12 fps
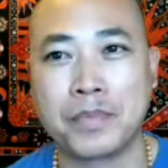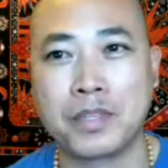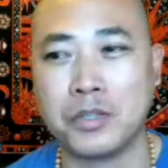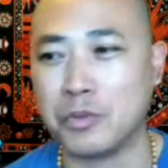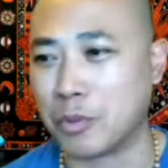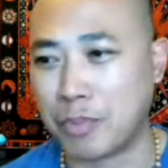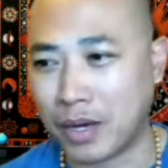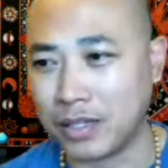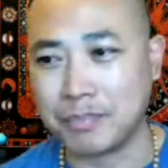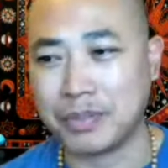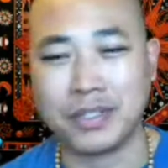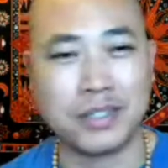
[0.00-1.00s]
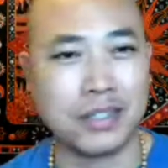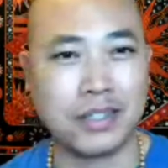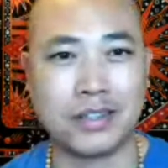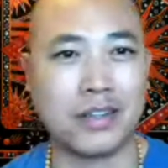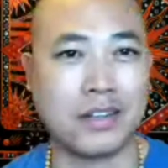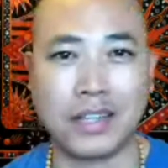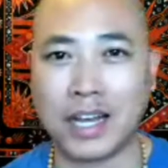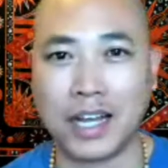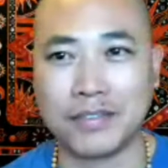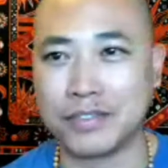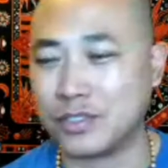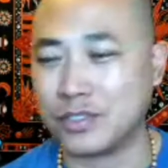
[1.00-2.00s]
You were probably put in their
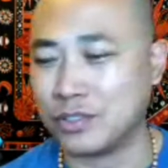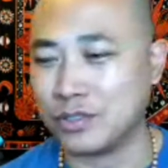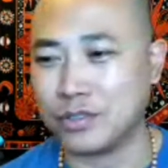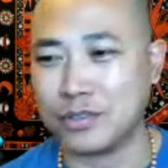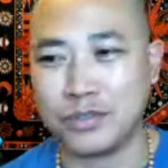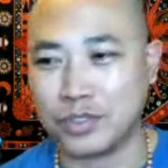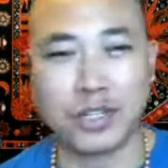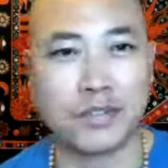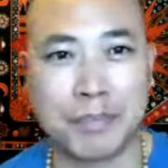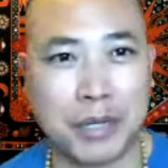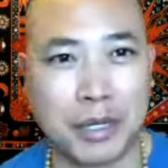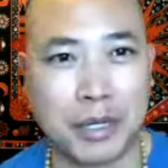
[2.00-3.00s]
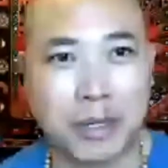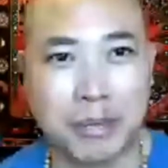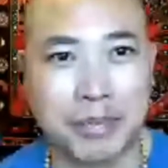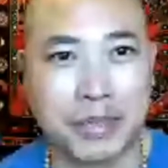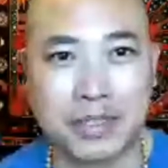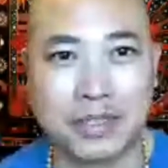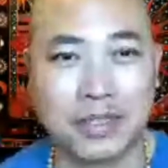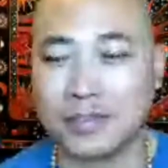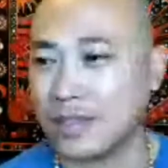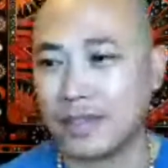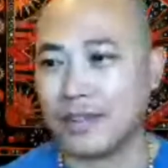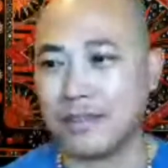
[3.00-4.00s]
lives to serve a purpose, and
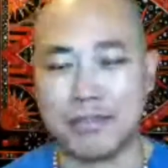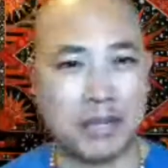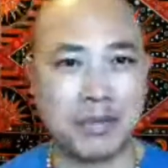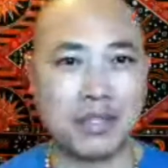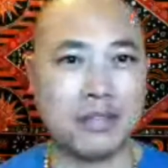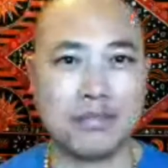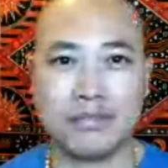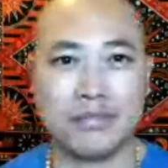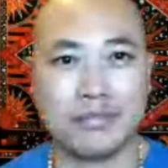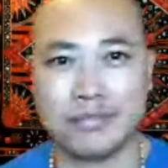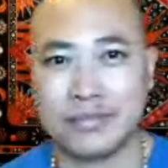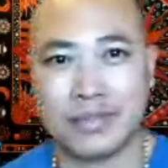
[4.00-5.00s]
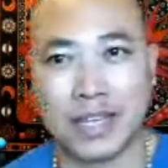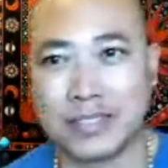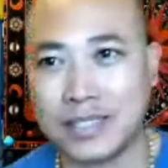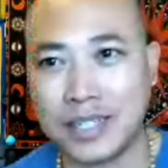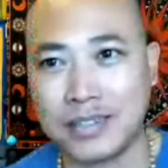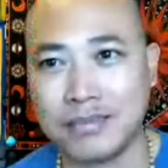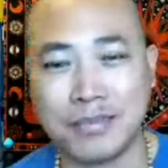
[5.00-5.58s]
maybe that's it.